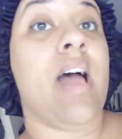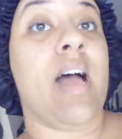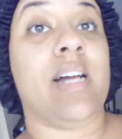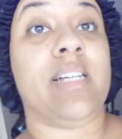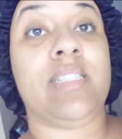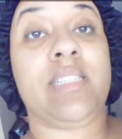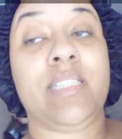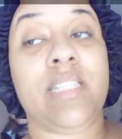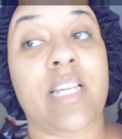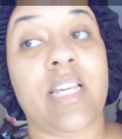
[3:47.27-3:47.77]
I
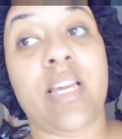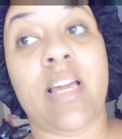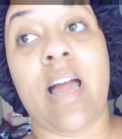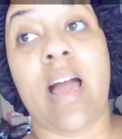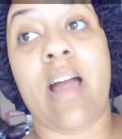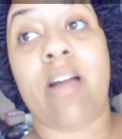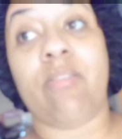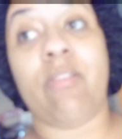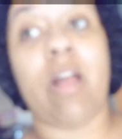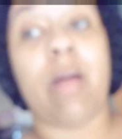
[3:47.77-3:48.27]
sing,
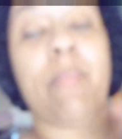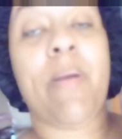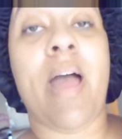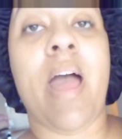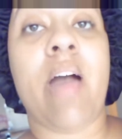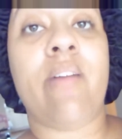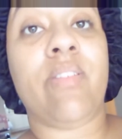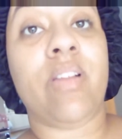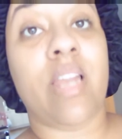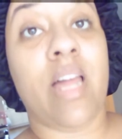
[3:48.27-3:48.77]
I rap. I
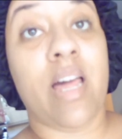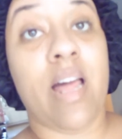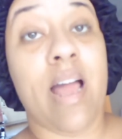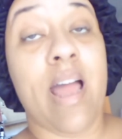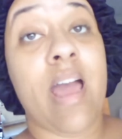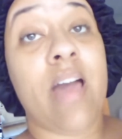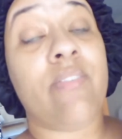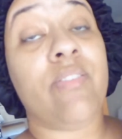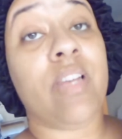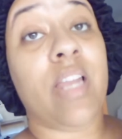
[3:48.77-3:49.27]
have
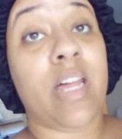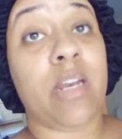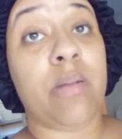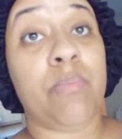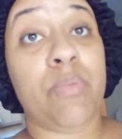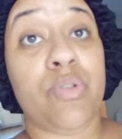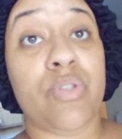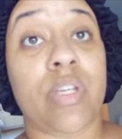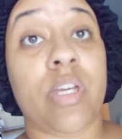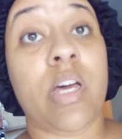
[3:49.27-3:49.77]
a lot of
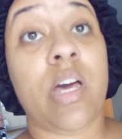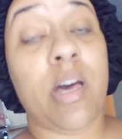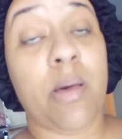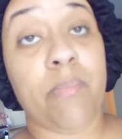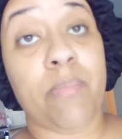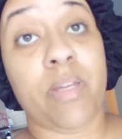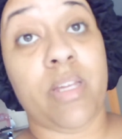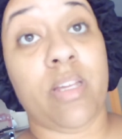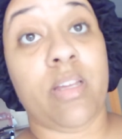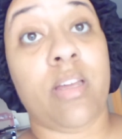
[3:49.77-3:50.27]
music
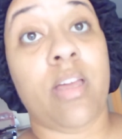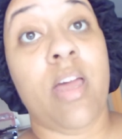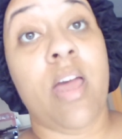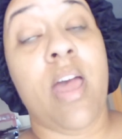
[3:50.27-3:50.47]
coming.